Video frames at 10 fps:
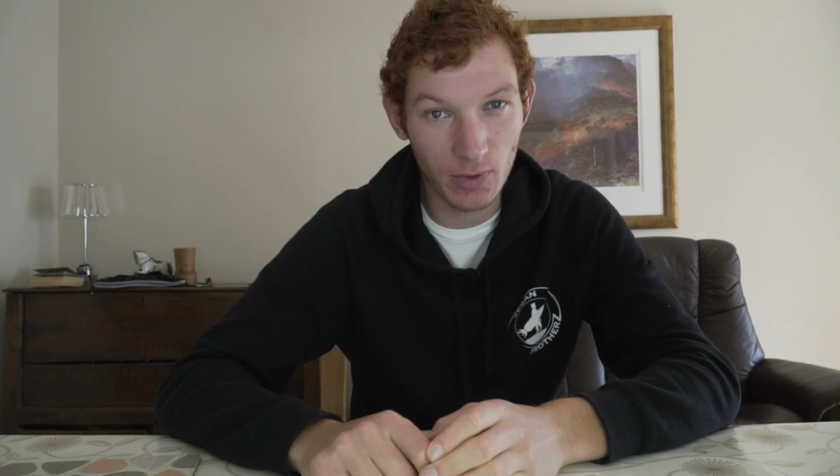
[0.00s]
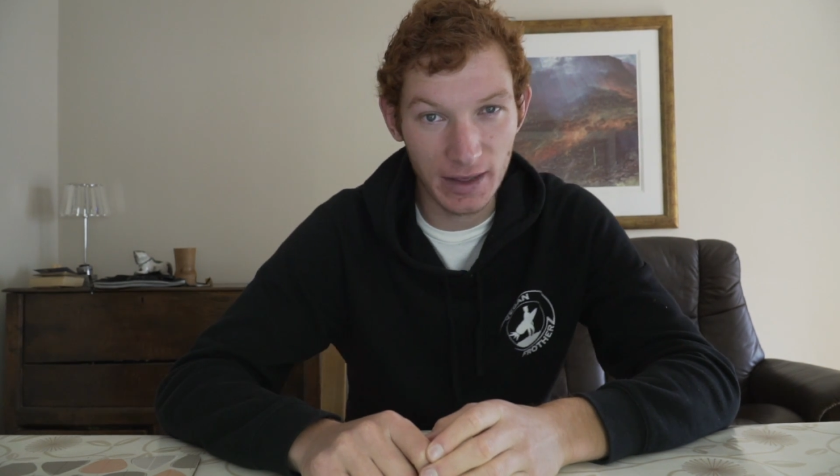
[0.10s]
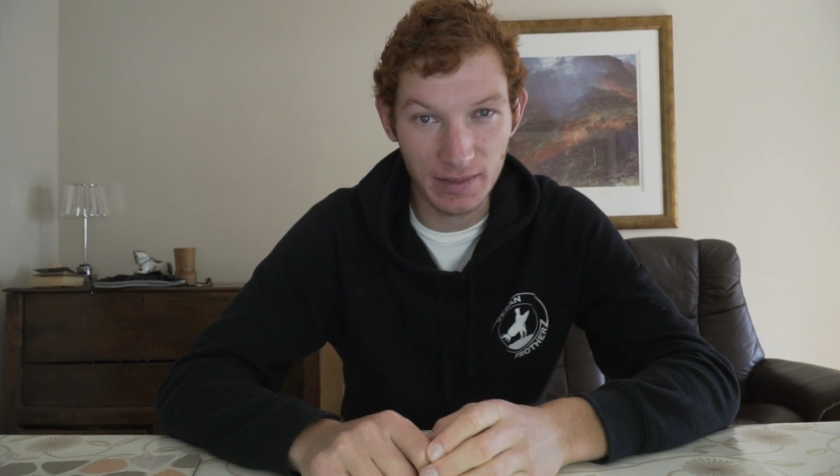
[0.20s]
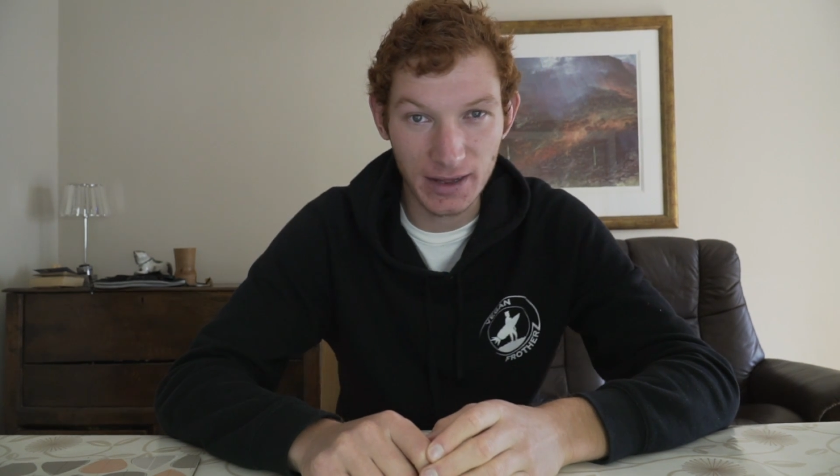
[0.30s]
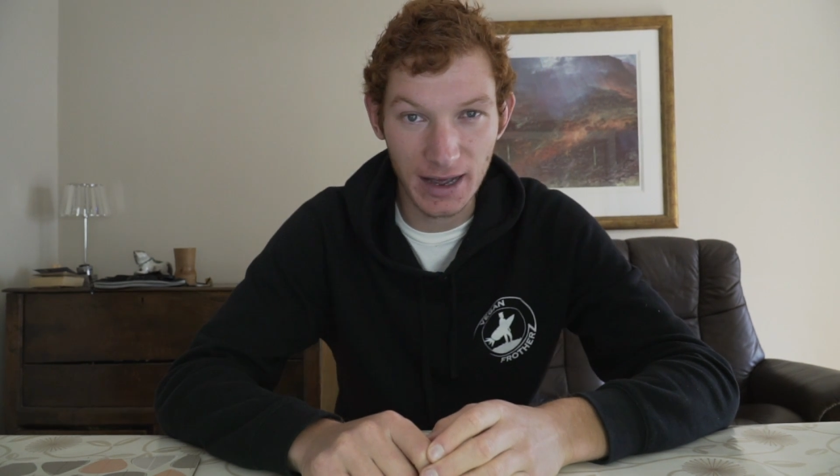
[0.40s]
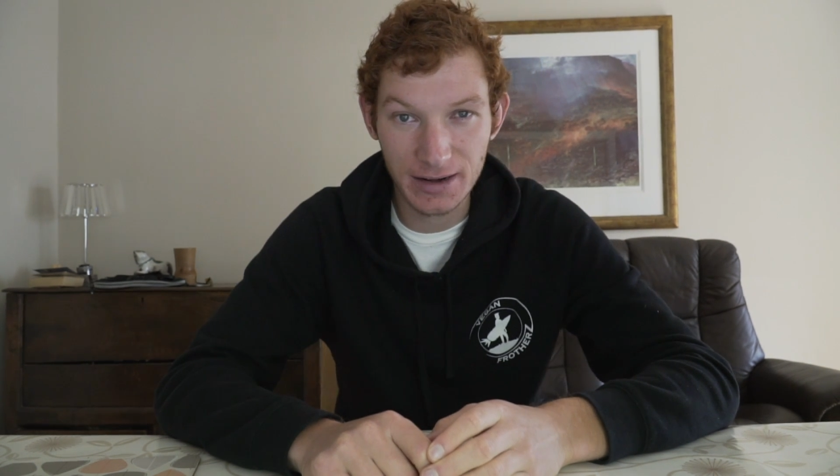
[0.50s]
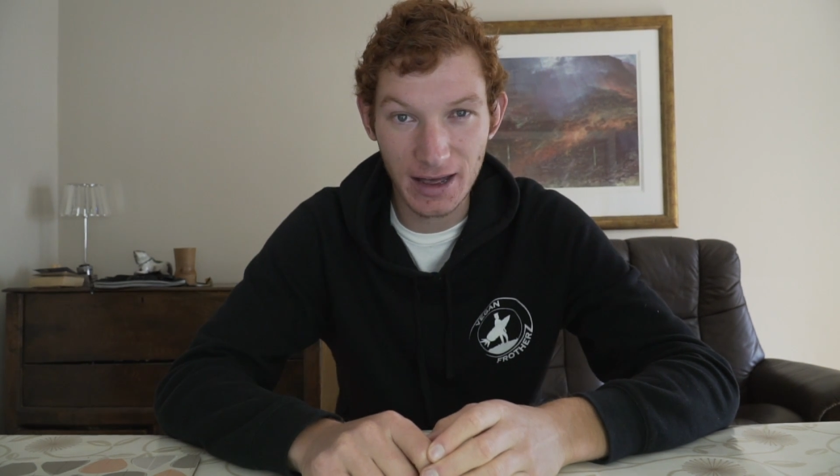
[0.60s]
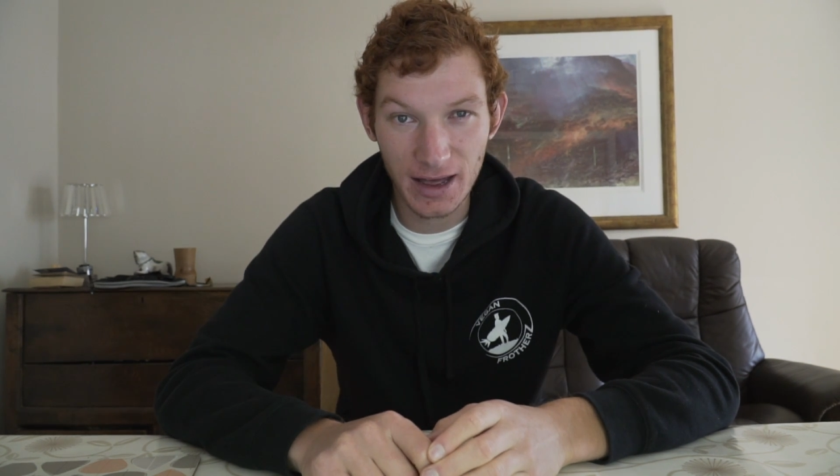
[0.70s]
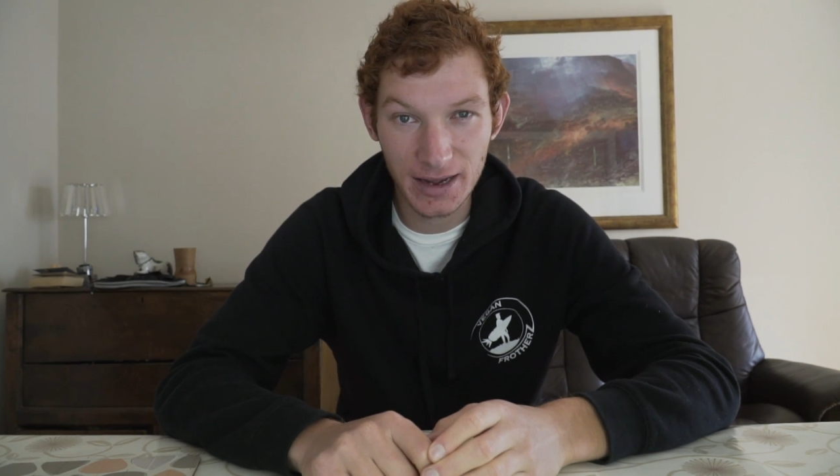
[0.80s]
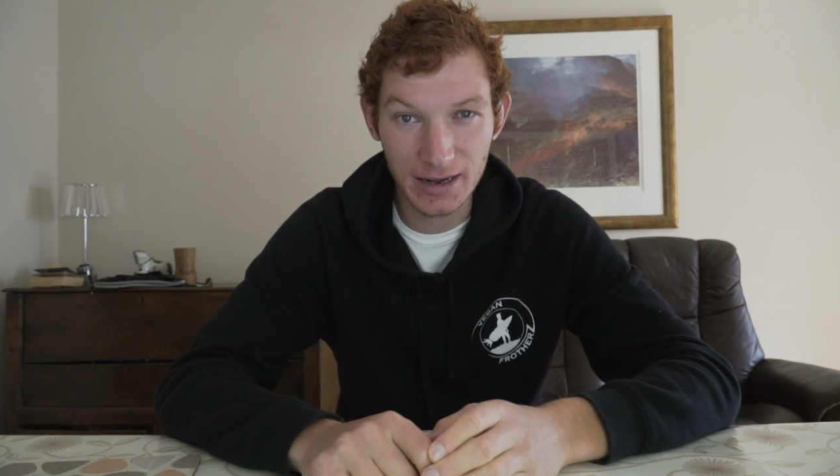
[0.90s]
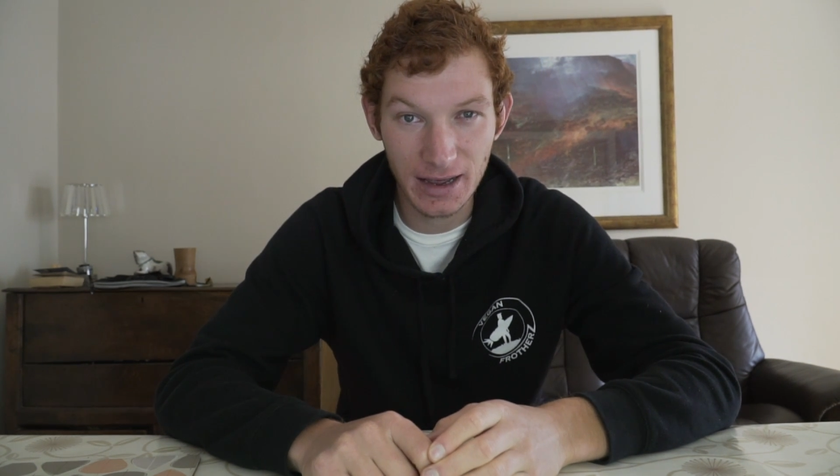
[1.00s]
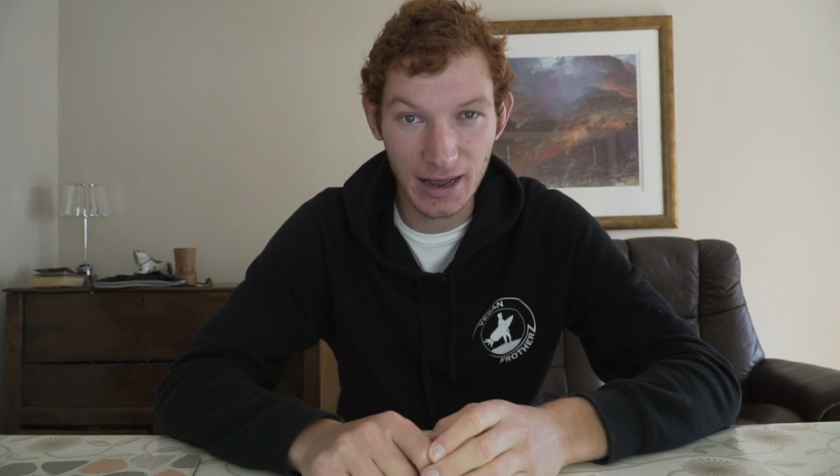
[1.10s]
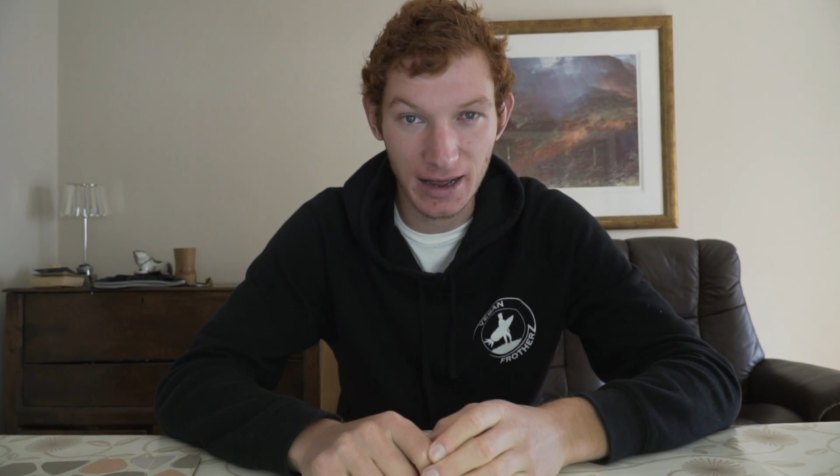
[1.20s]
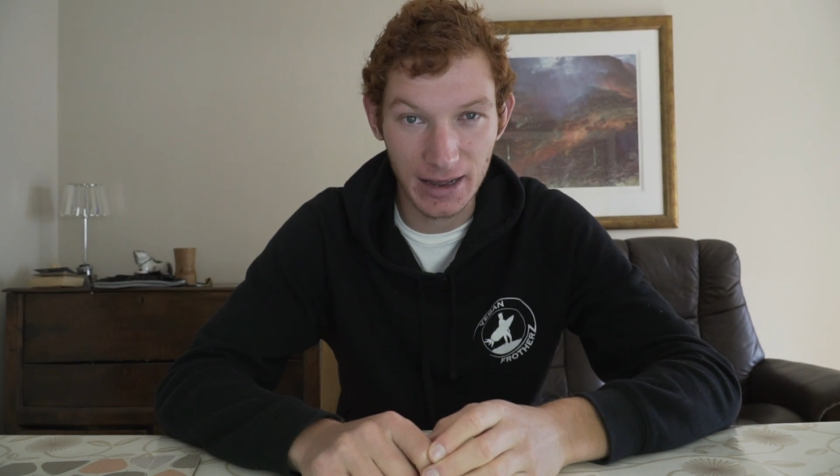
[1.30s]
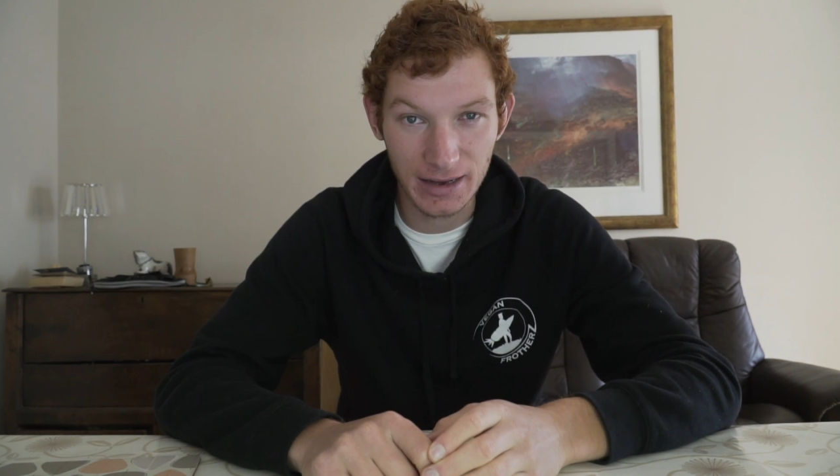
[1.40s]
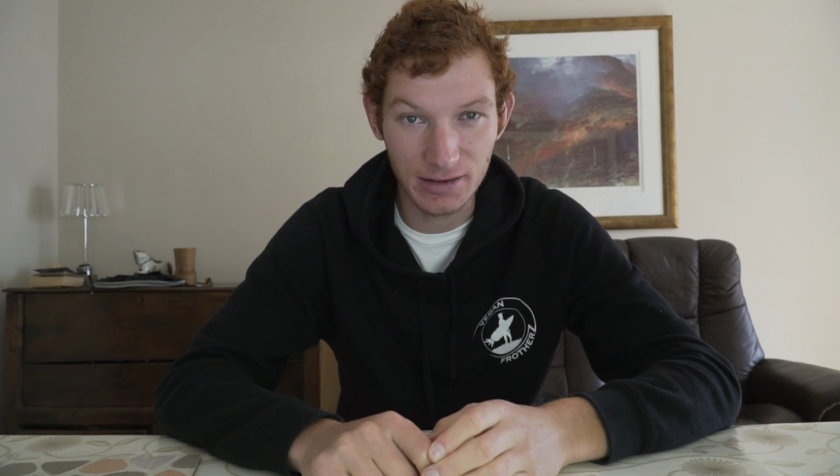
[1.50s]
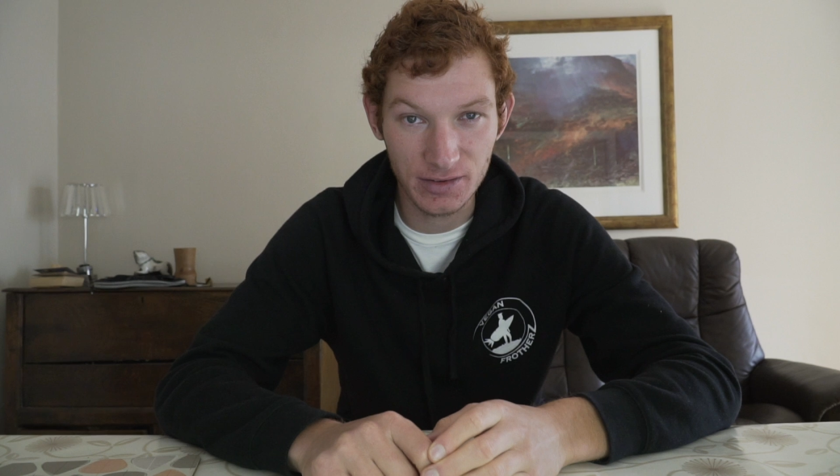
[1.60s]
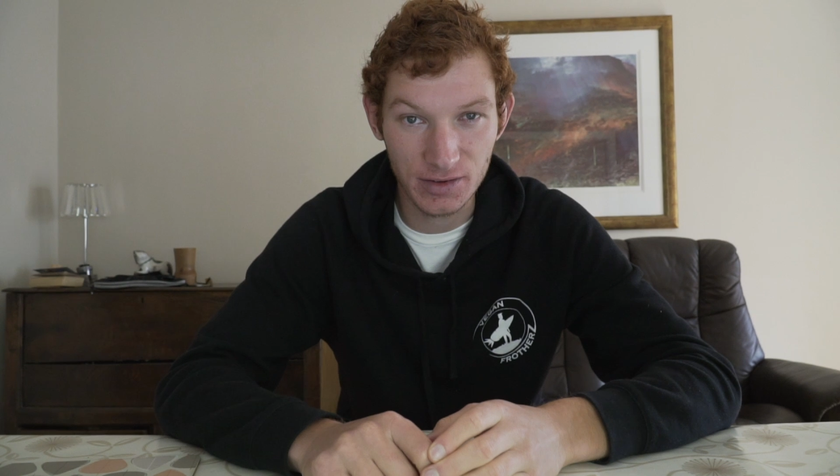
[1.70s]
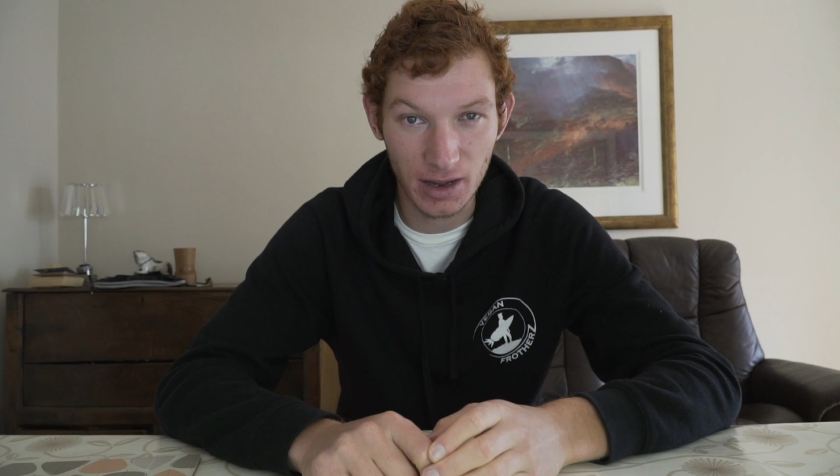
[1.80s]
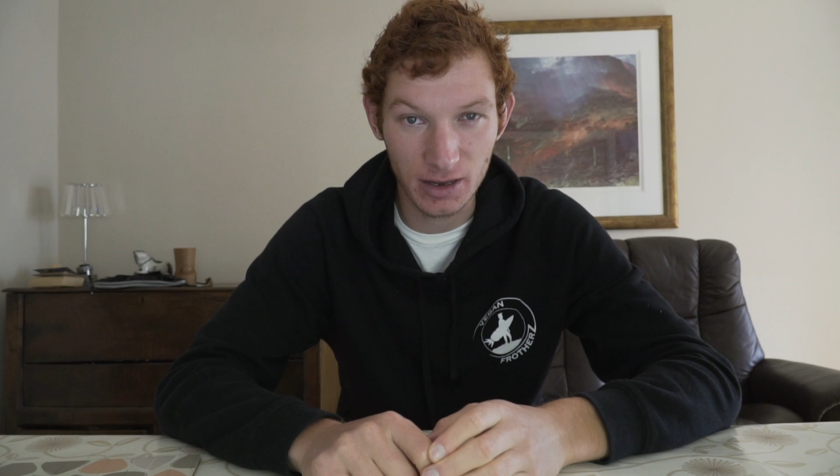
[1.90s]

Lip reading: with Jan Hein and